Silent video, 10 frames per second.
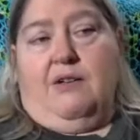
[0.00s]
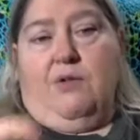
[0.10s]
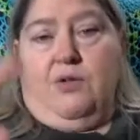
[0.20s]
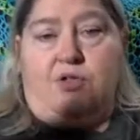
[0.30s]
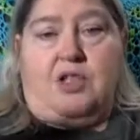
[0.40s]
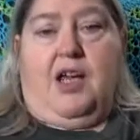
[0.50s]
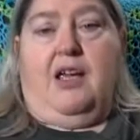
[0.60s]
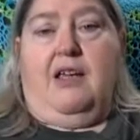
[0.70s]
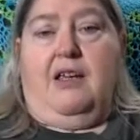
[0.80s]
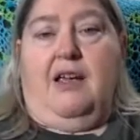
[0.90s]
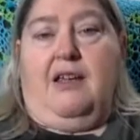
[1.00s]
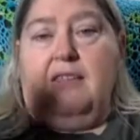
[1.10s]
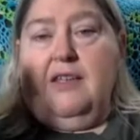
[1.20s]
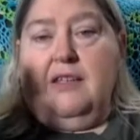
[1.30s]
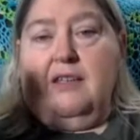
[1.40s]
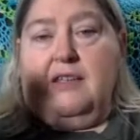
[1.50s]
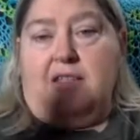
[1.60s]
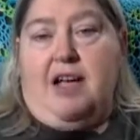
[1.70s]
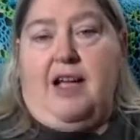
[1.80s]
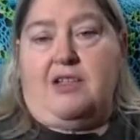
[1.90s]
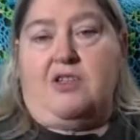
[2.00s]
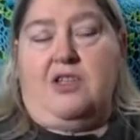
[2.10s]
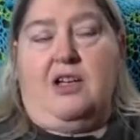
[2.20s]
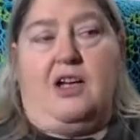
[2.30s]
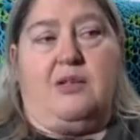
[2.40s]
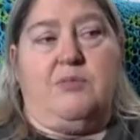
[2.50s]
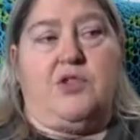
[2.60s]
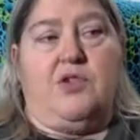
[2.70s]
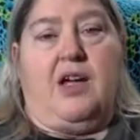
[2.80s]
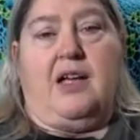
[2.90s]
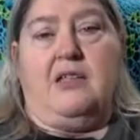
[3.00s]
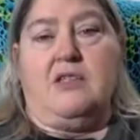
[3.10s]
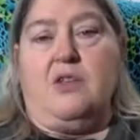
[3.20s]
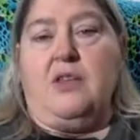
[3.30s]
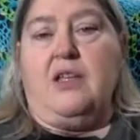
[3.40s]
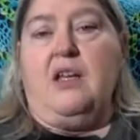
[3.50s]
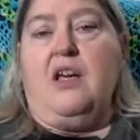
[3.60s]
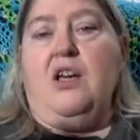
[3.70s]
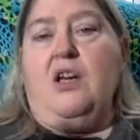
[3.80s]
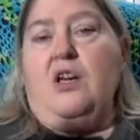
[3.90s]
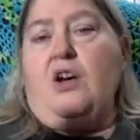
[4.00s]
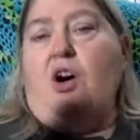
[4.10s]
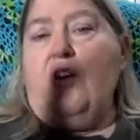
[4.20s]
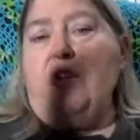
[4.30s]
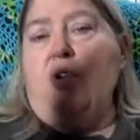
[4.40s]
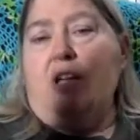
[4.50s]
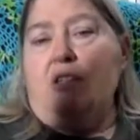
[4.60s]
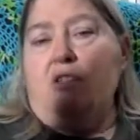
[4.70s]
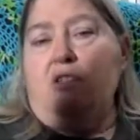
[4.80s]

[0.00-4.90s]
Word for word: crochet and then attach the items you had so that all you had to